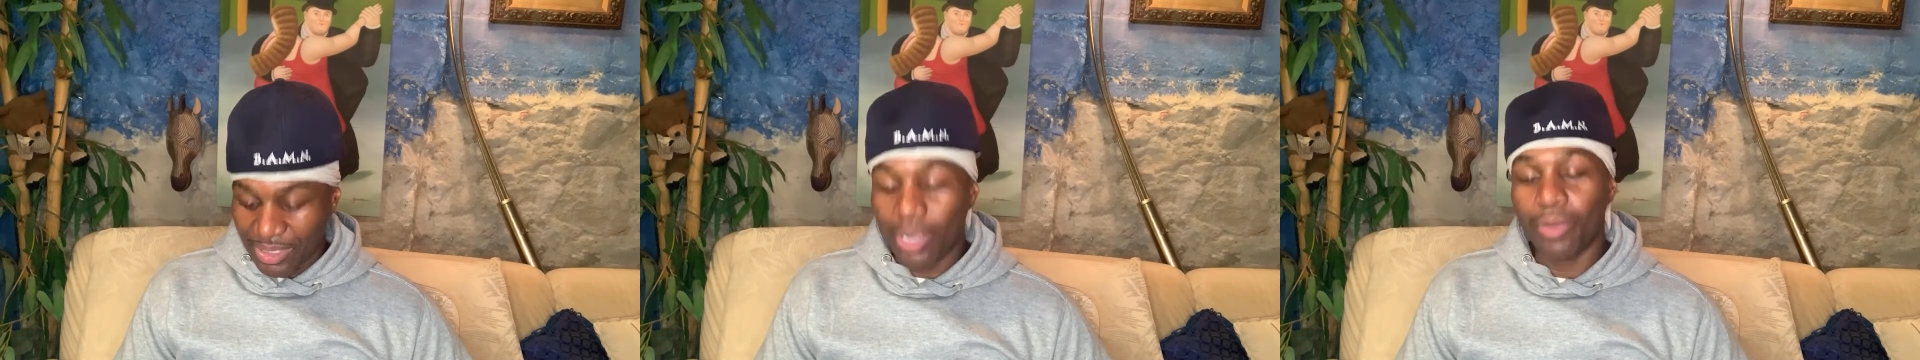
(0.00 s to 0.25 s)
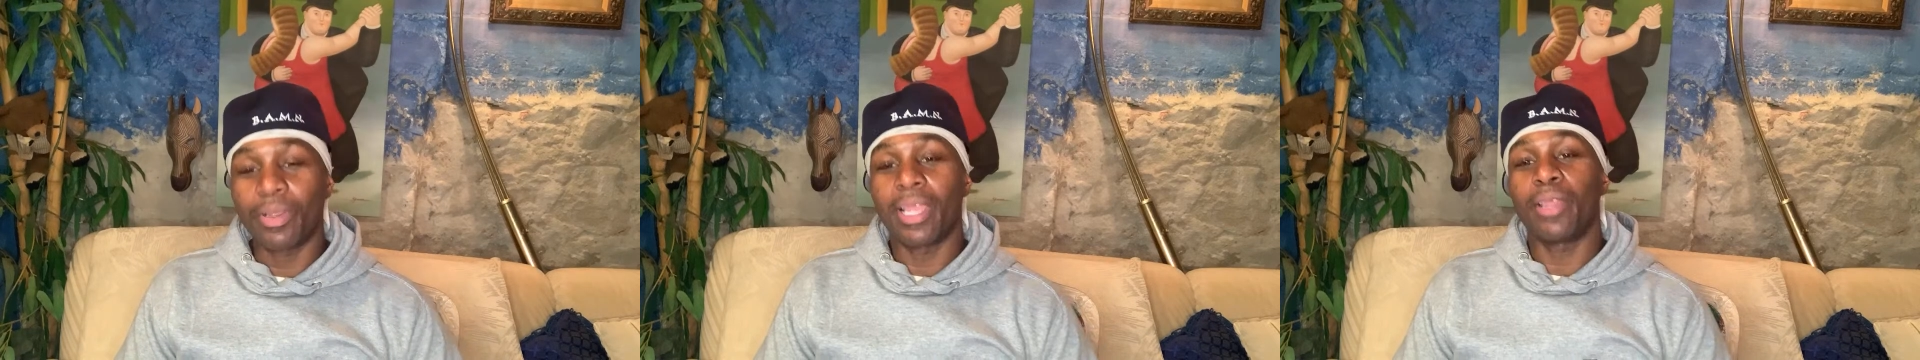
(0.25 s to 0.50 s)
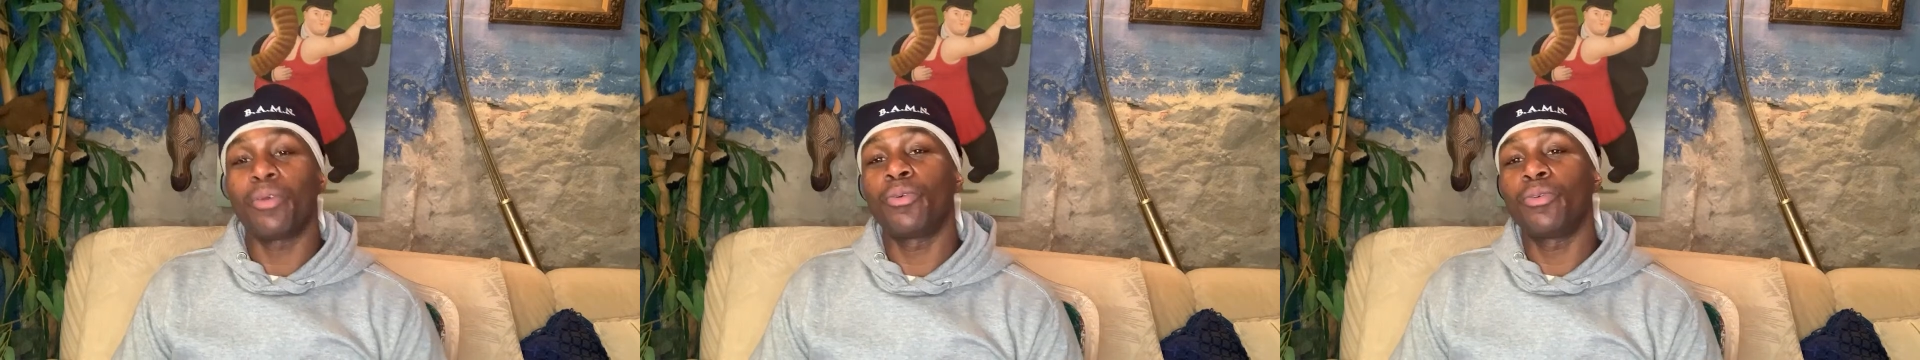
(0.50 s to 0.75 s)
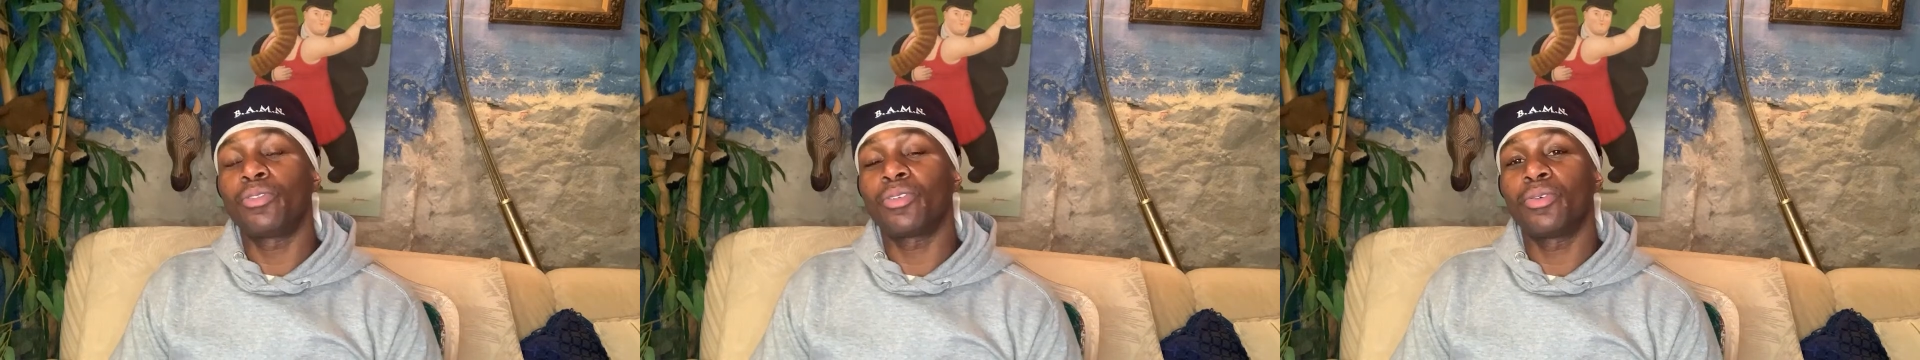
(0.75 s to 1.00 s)
All right.
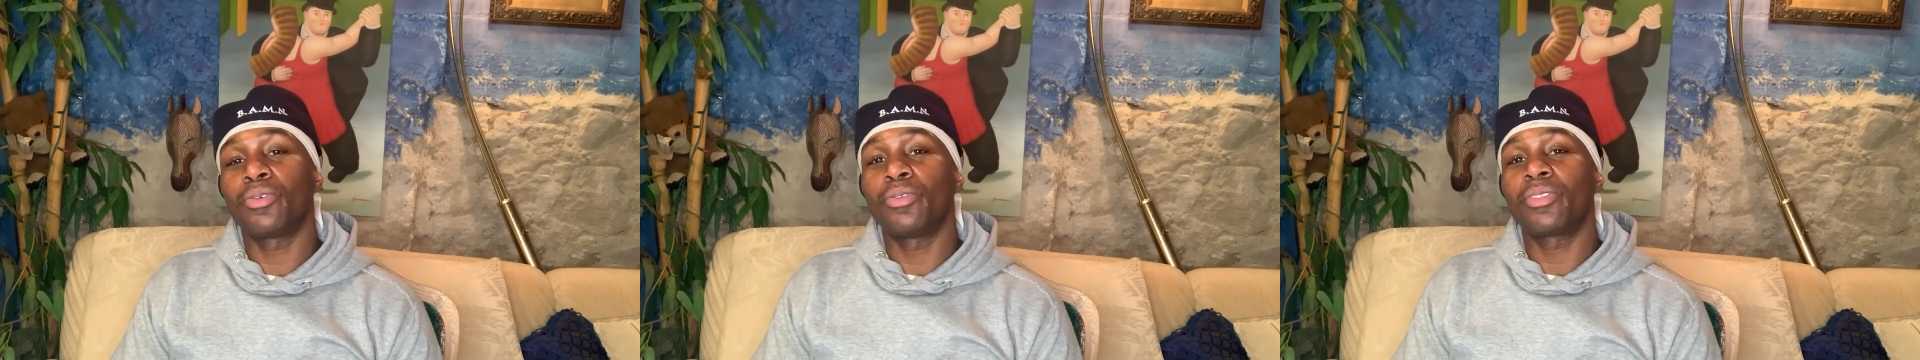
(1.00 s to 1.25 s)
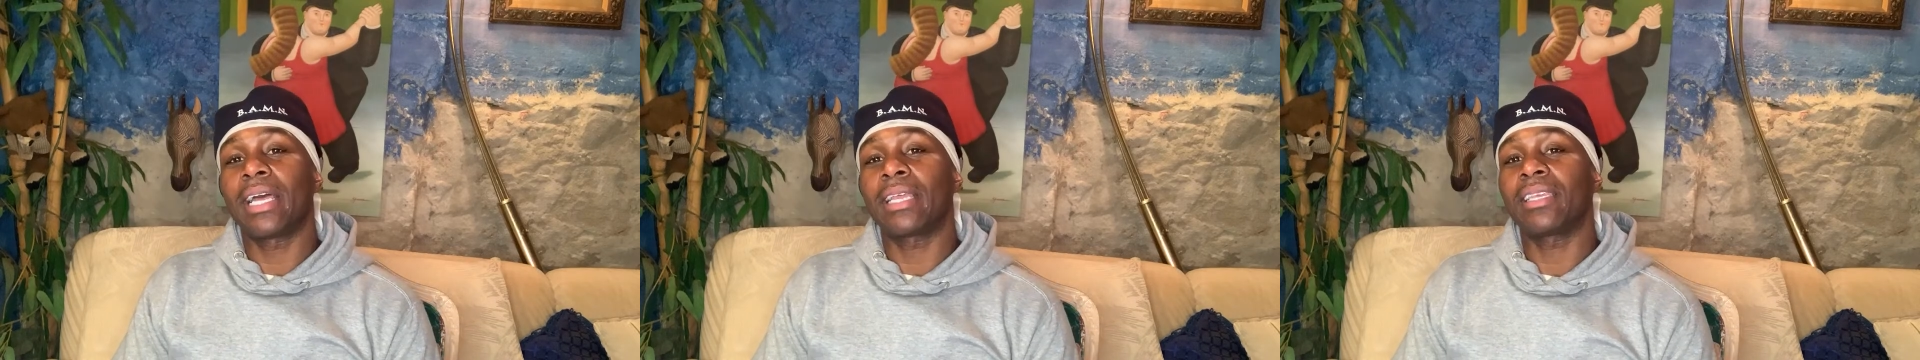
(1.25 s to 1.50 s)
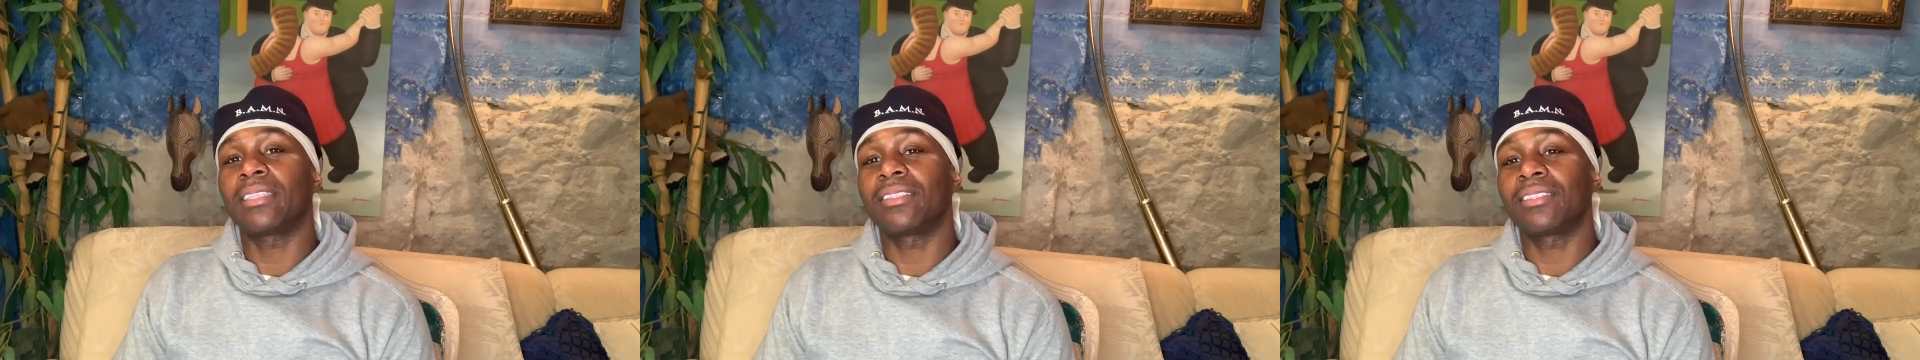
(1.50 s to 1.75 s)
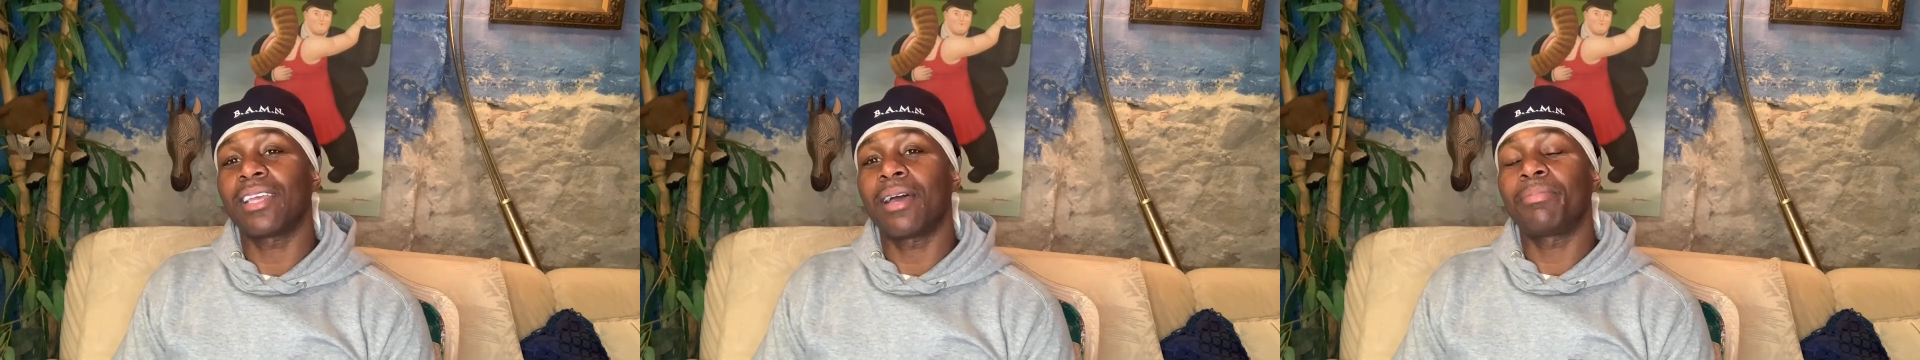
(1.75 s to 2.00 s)
Who's like at the
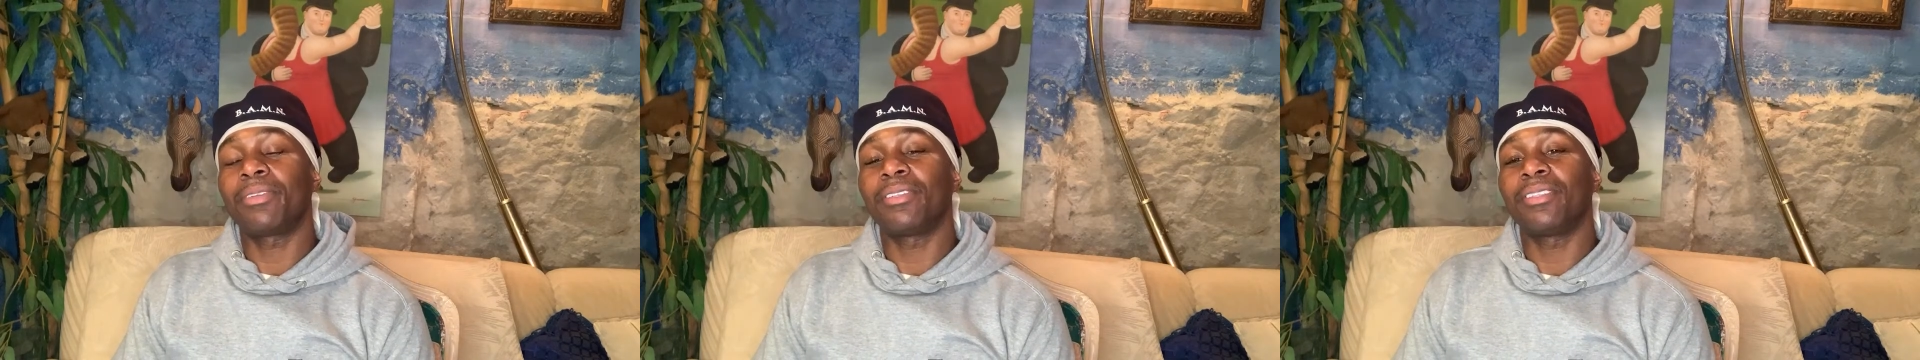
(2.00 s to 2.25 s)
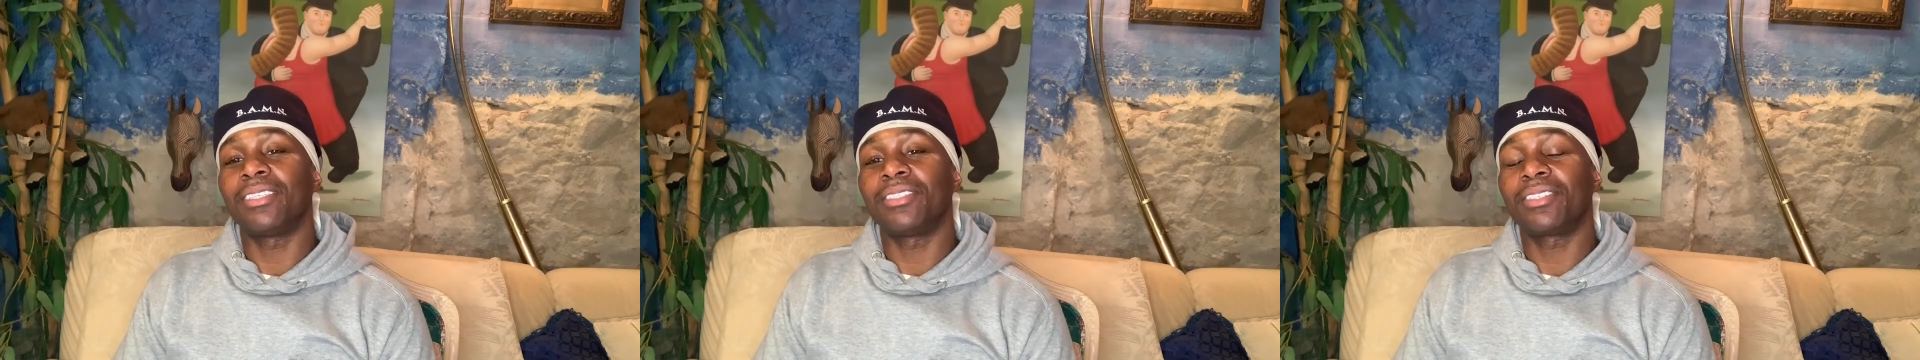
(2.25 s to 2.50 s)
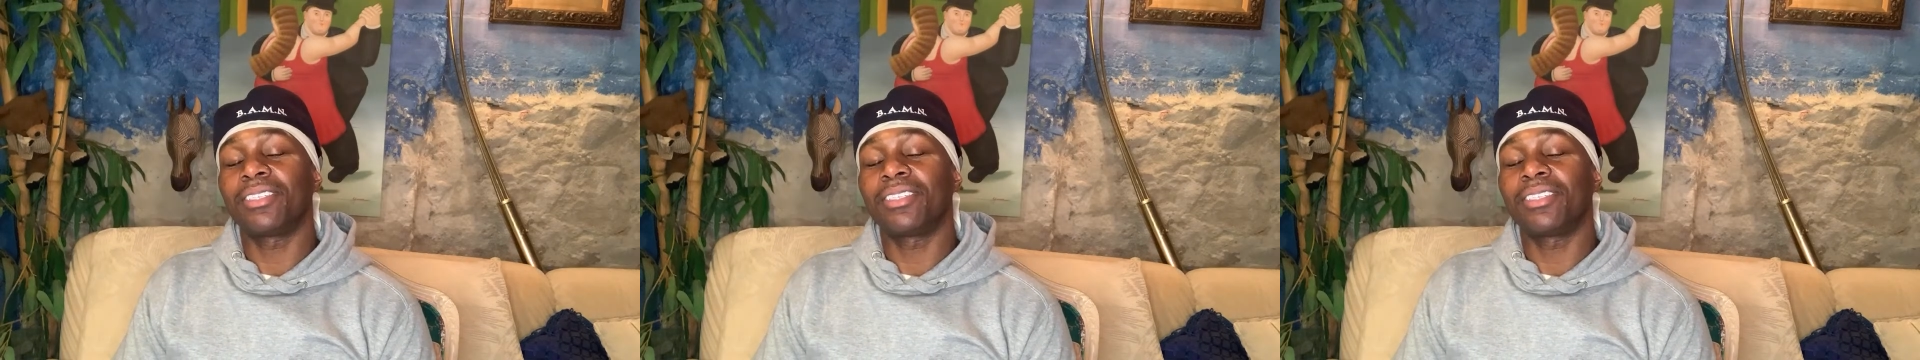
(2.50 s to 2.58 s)
top of the list